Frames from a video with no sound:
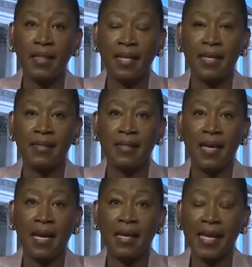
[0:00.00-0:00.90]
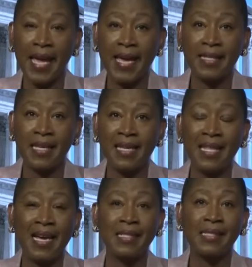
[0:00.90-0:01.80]
this case, and
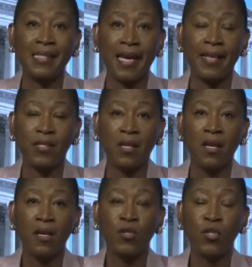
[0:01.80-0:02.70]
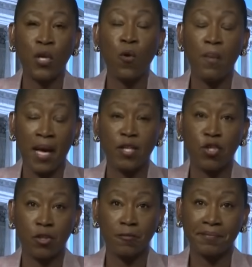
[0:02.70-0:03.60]
that says so much.